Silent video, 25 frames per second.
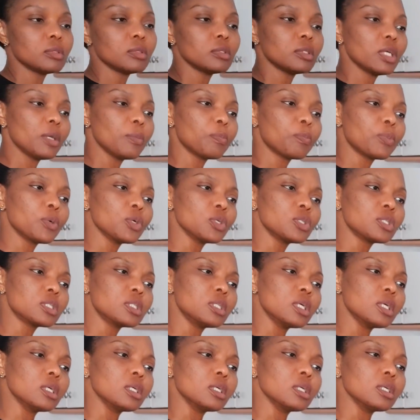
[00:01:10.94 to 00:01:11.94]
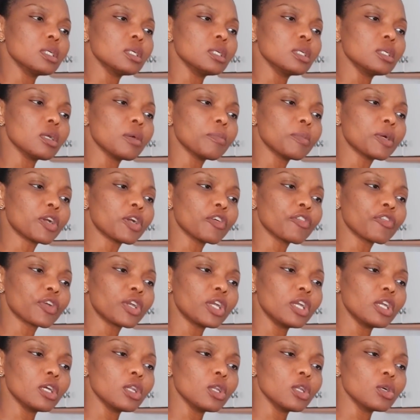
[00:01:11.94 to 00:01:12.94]
They put the number of
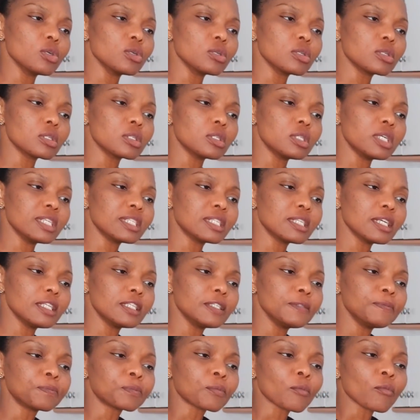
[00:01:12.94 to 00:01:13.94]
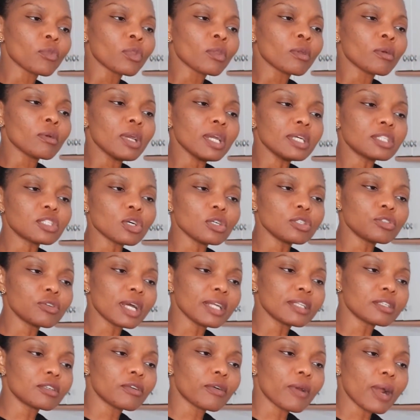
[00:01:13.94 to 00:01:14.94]
kilos. They said
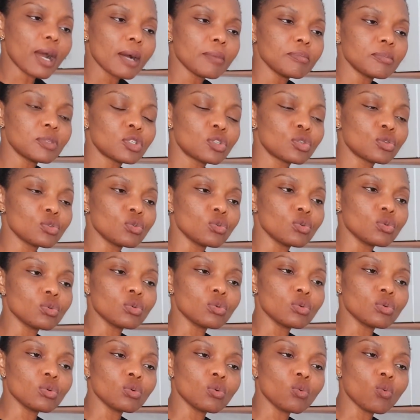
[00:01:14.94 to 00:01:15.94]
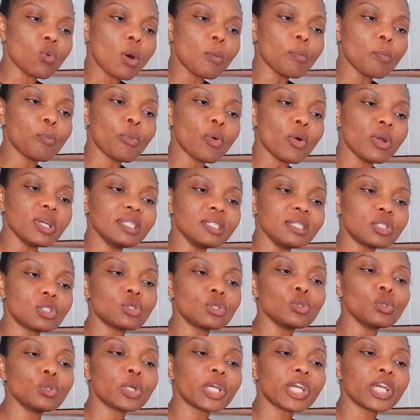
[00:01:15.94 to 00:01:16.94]
800 grams to
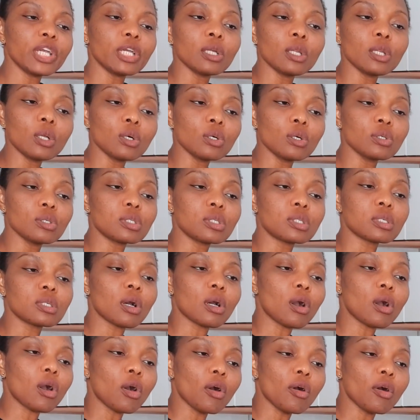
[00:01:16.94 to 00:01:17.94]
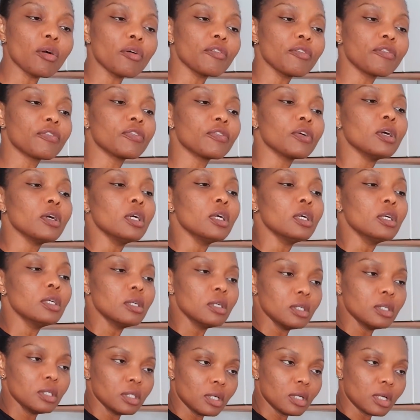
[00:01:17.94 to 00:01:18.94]
1.2 kilos of
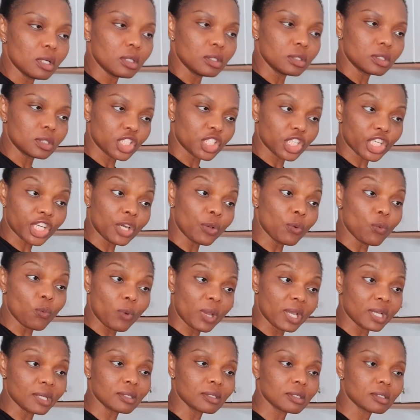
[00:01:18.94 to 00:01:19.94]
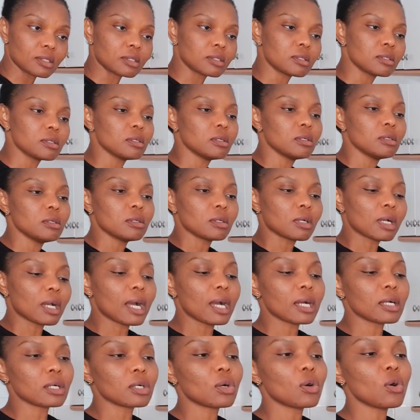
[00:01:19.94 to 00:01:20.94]
chicken wings
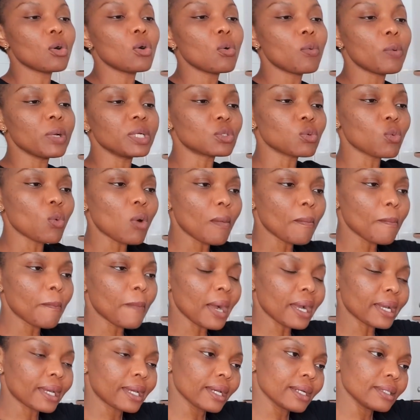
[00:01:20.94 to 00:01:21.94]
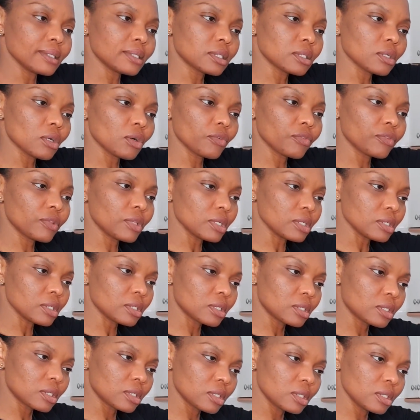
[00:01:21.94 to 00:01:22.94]
can go with one packet of
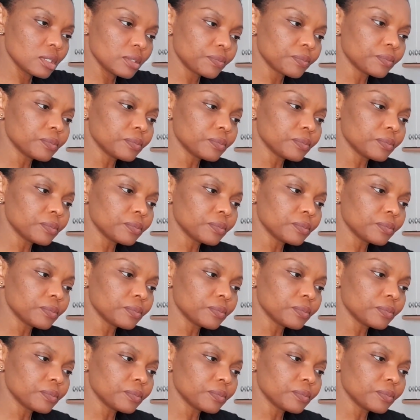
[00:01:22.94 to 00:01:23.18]
this.